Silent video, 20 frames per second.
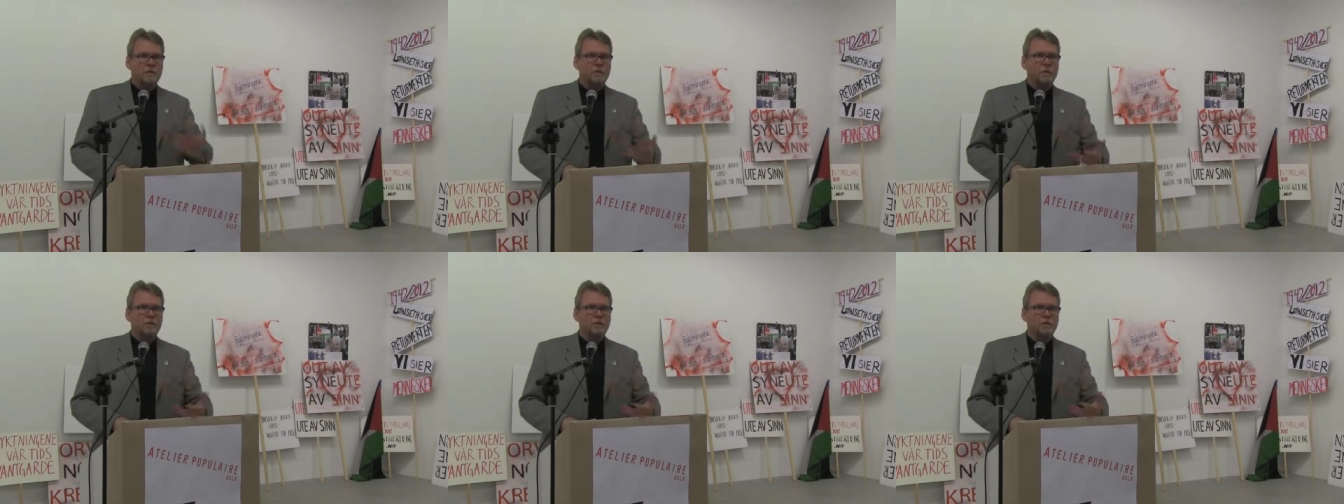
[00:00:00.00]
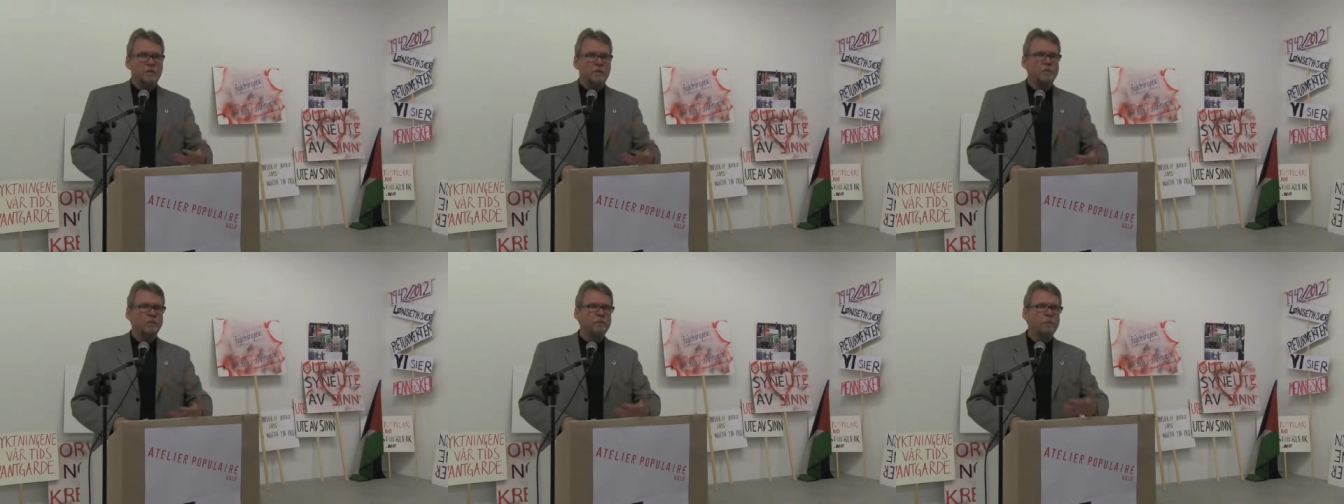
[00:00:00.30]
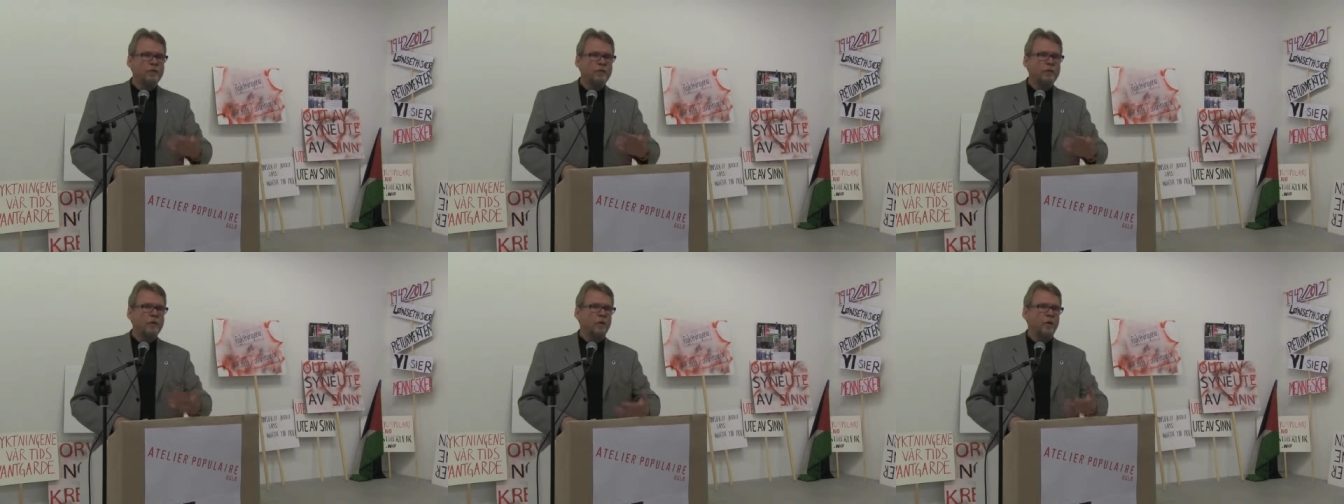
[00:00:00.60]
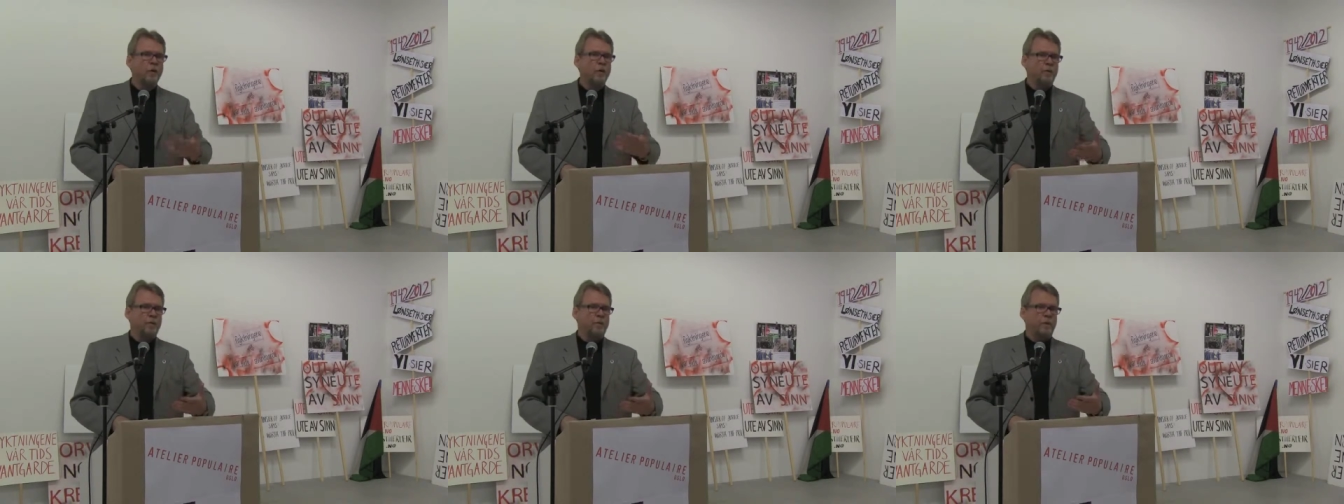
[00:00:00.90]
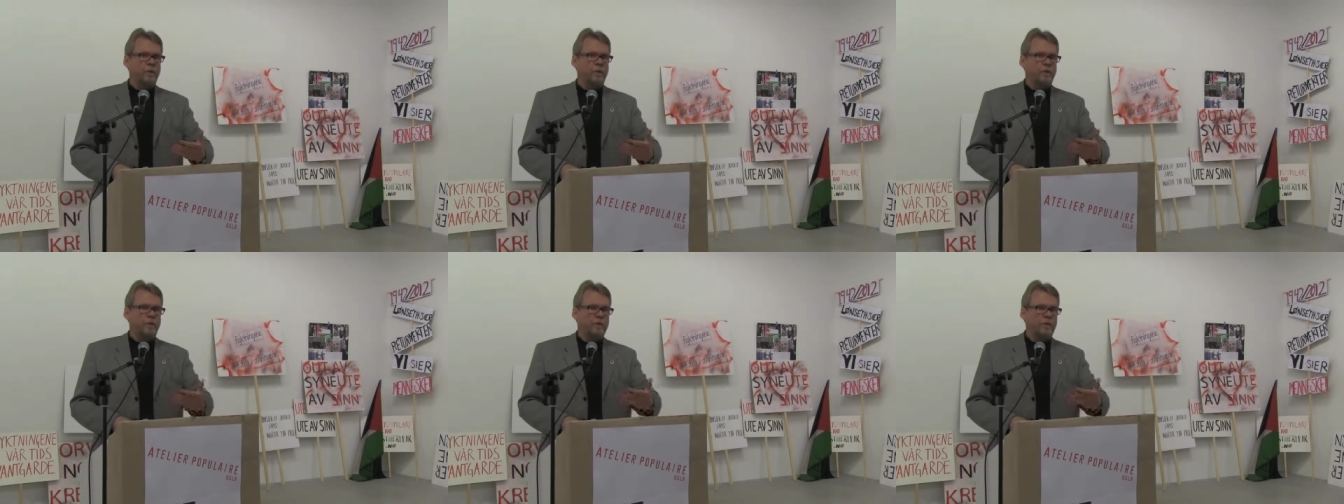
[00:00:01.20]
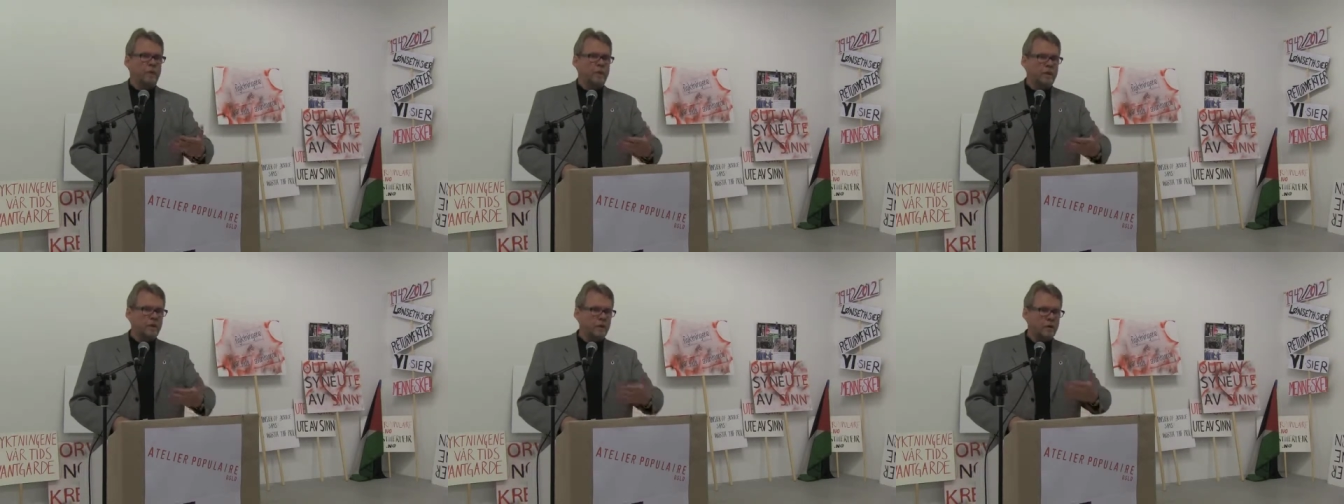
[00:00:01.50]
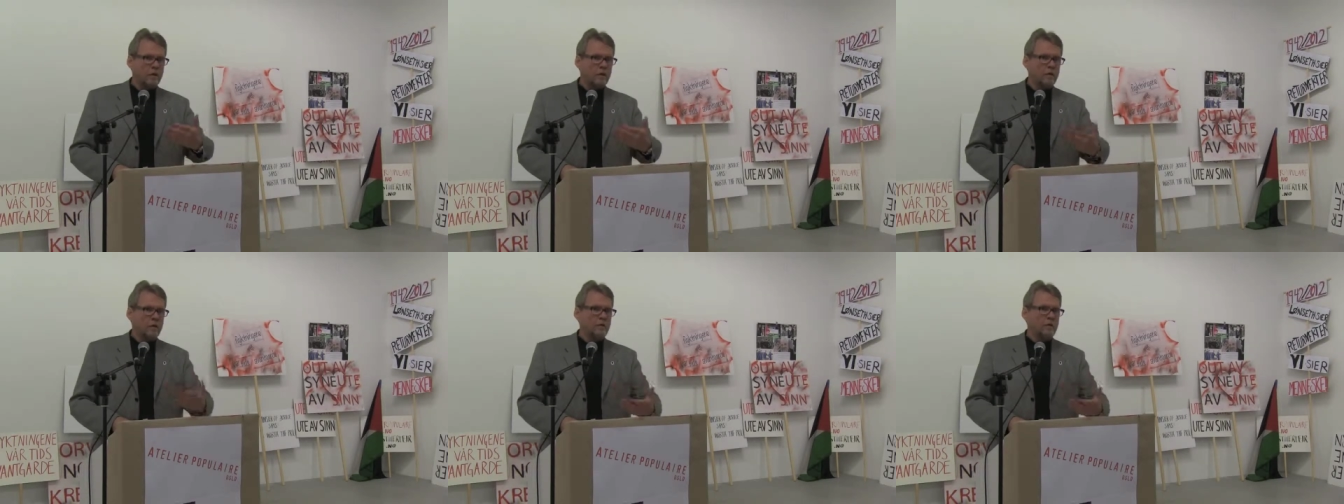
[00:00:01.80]
able to build up an
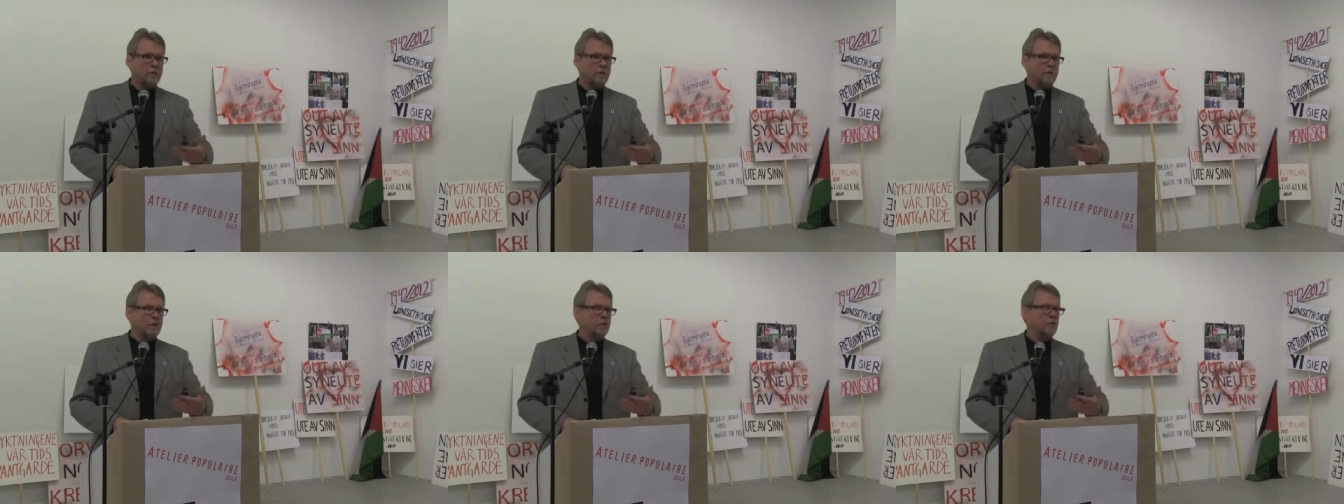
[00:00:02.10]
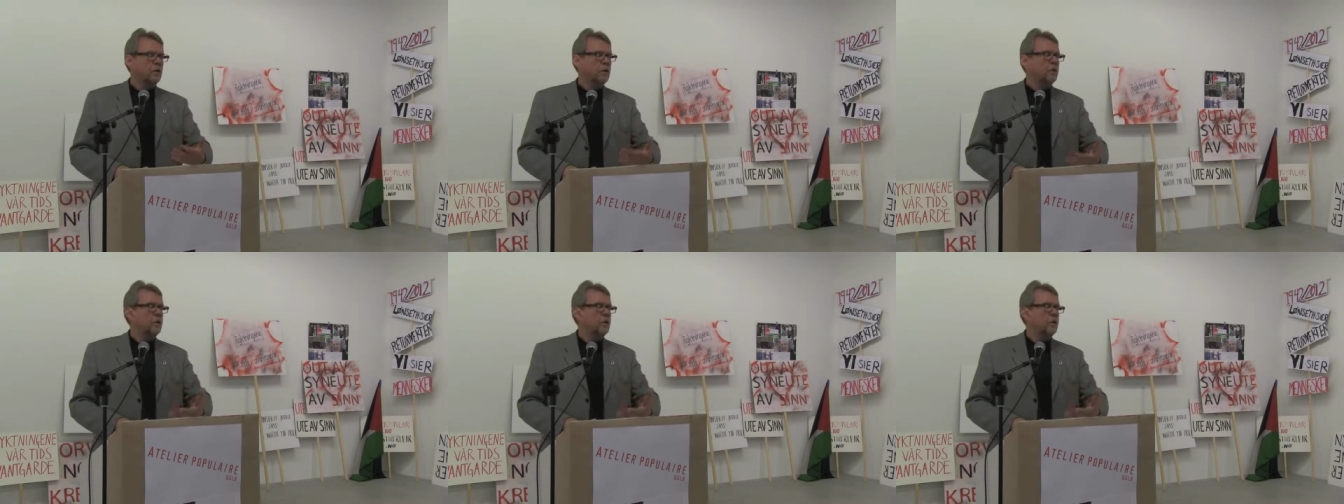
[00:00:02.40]
argument